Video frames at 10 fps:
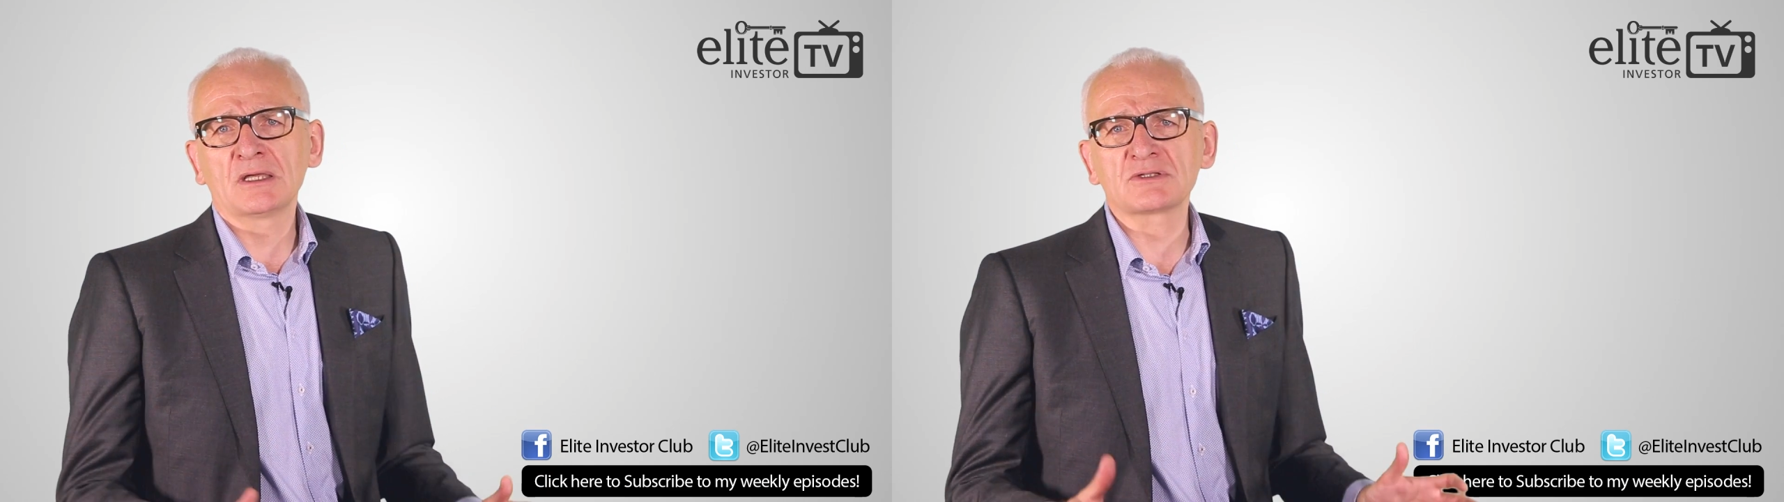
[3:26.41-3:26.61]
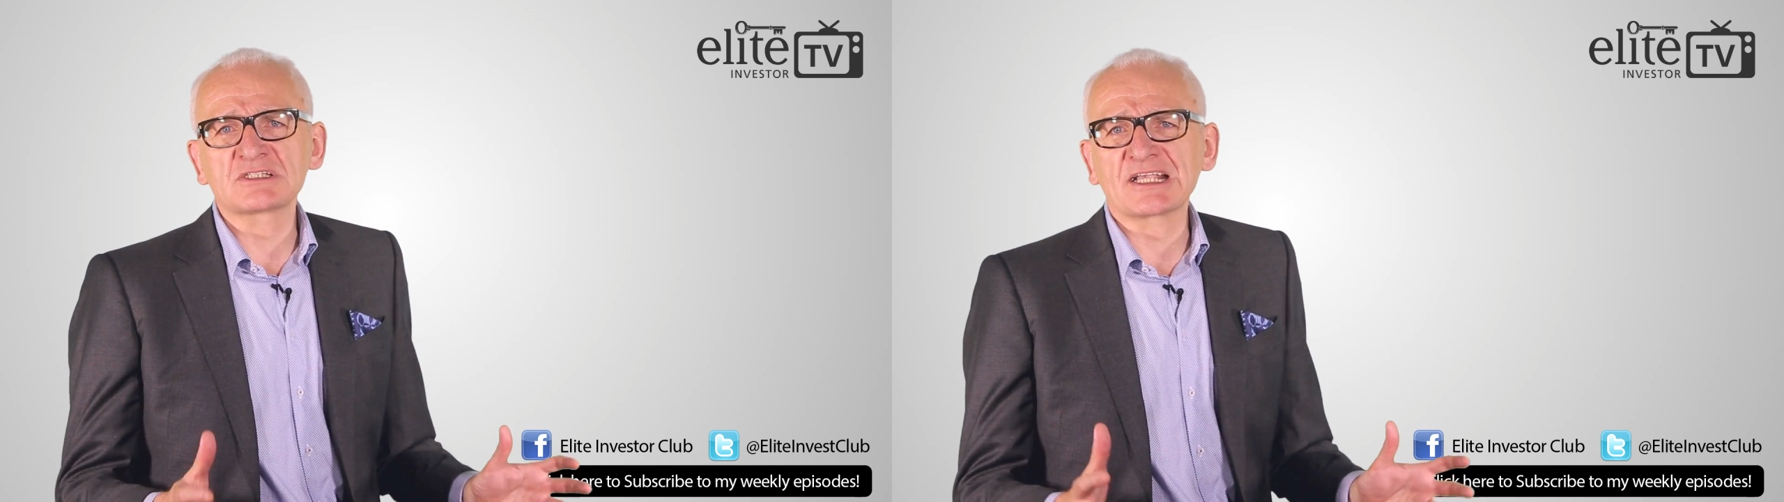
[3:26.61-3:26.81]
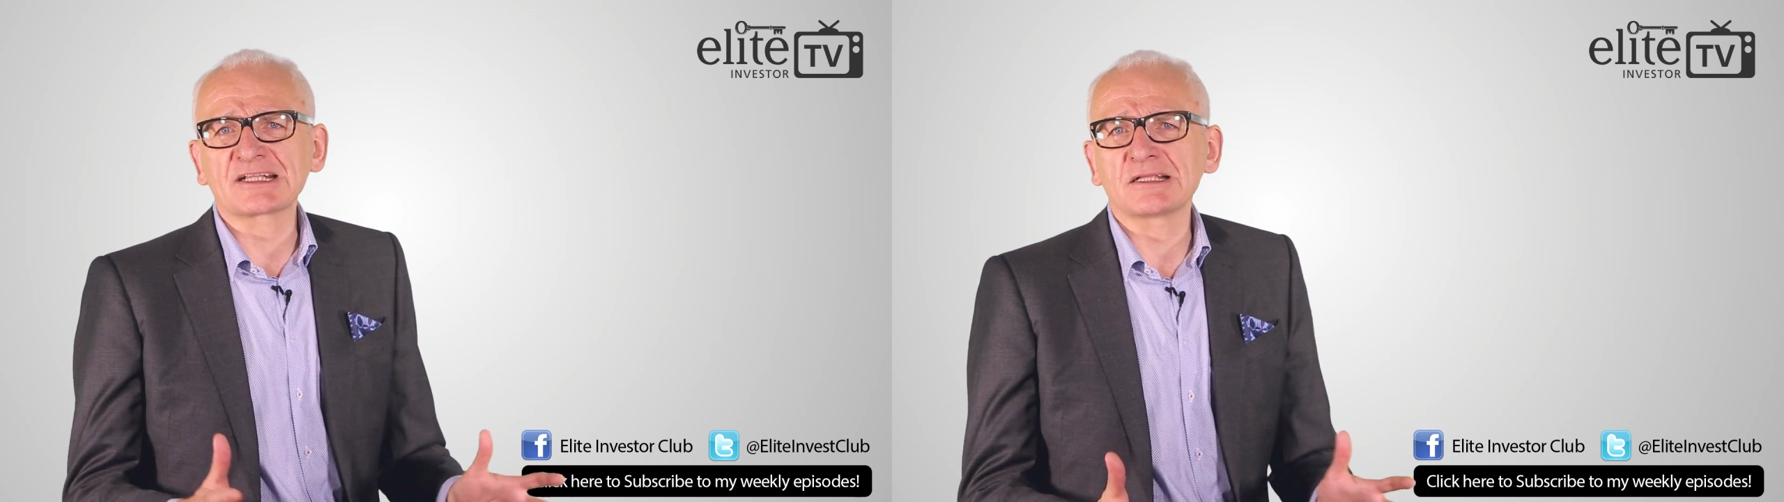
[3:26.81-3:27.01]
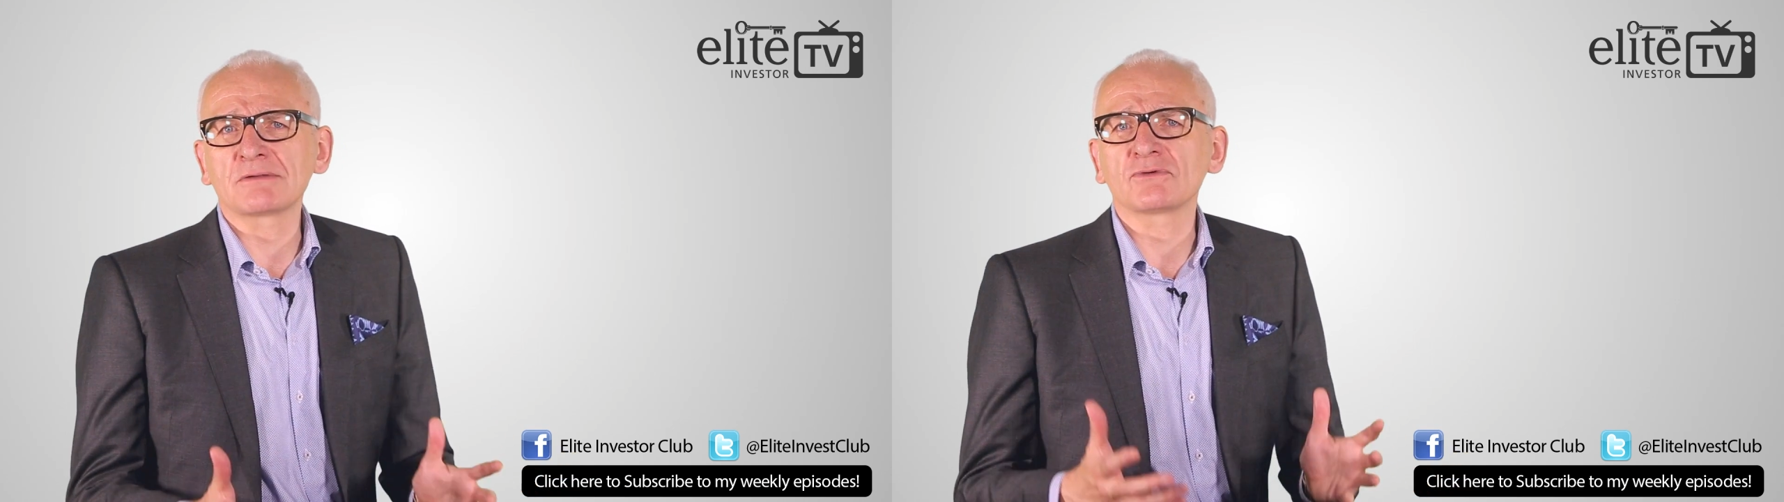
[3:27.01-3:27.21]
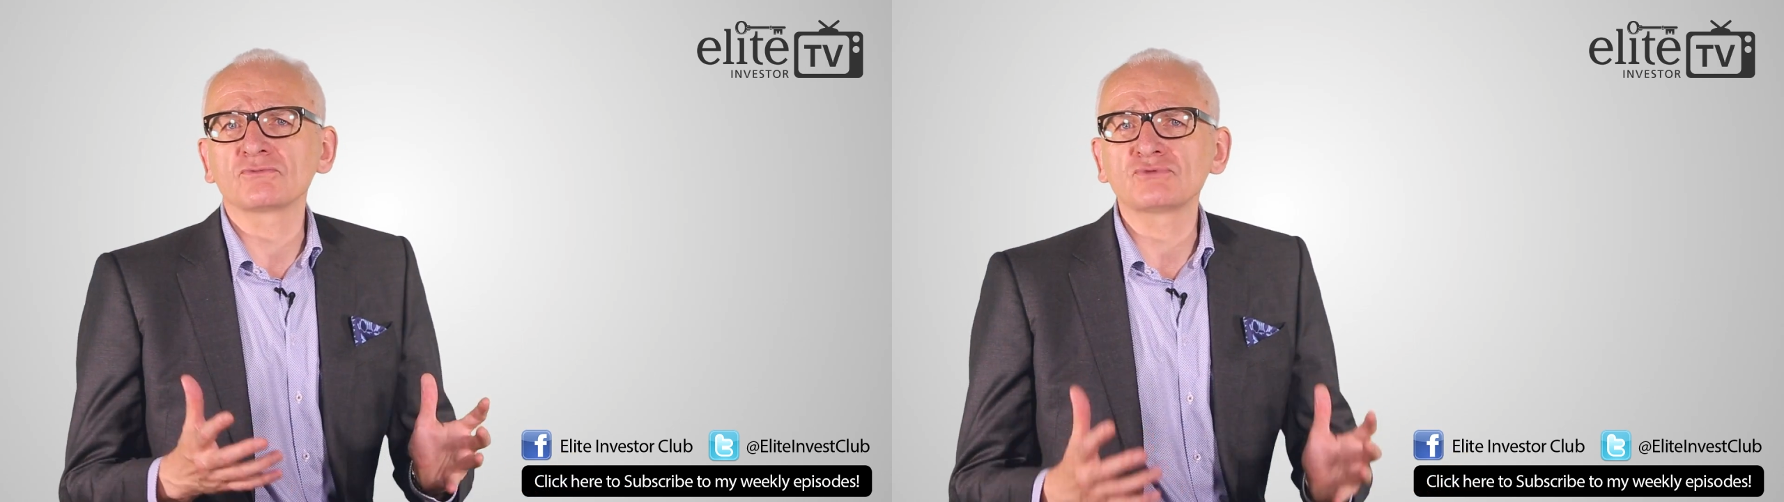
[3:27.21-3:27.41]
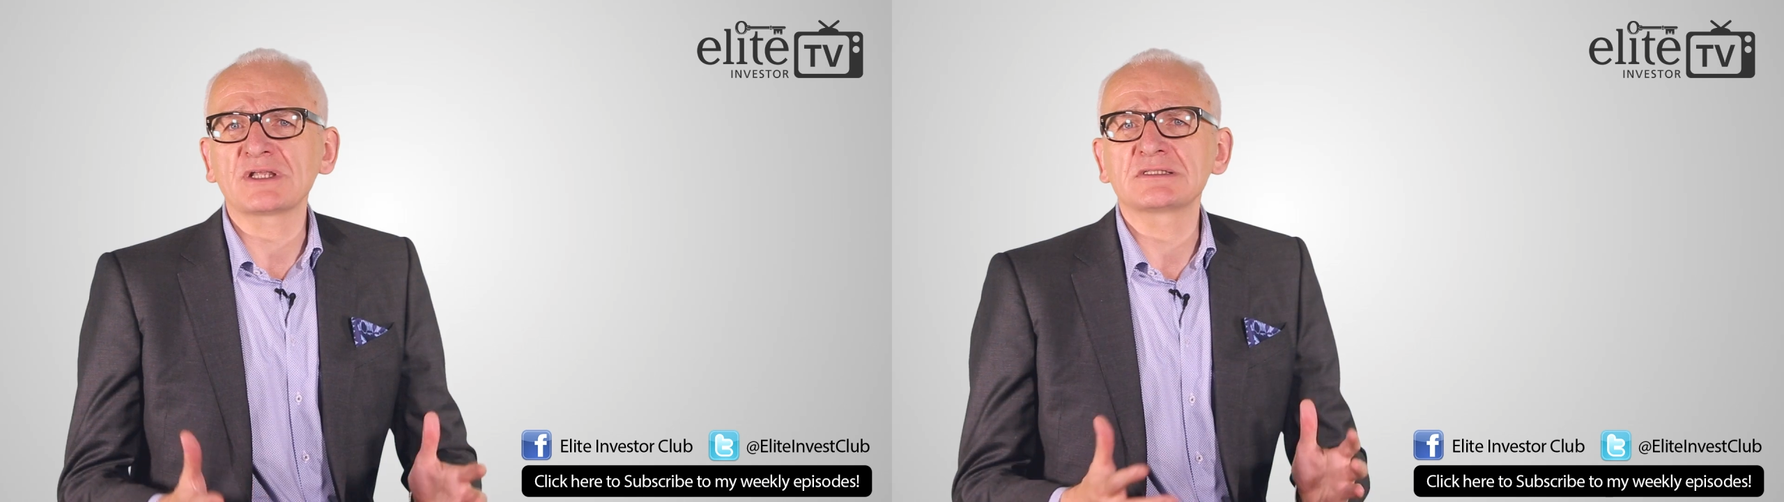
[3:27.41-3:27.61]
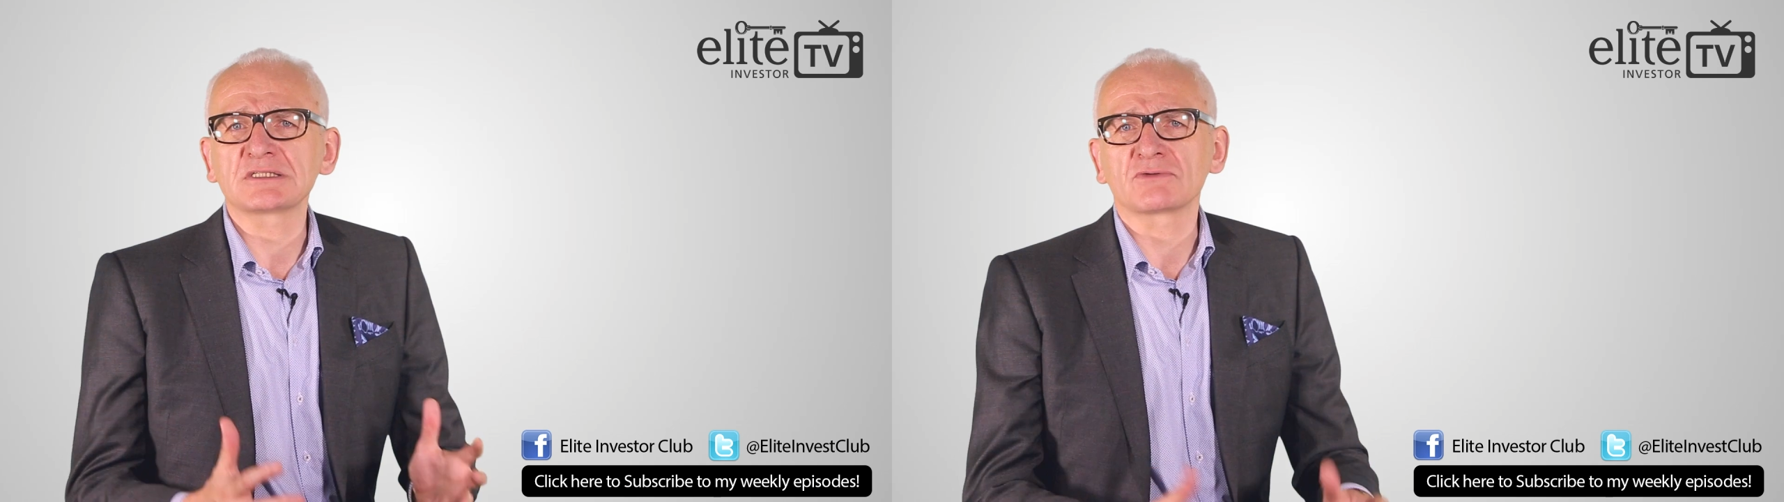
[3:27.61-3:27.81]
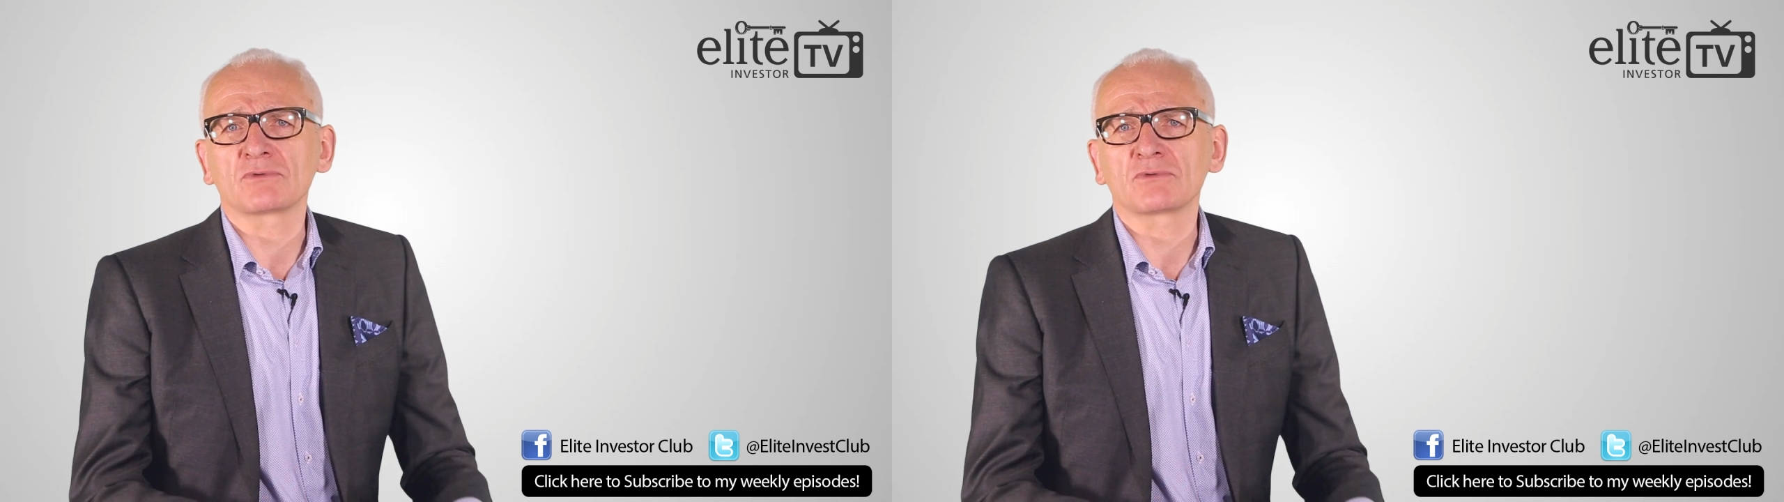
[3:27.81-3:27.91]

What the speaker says: and settling for renting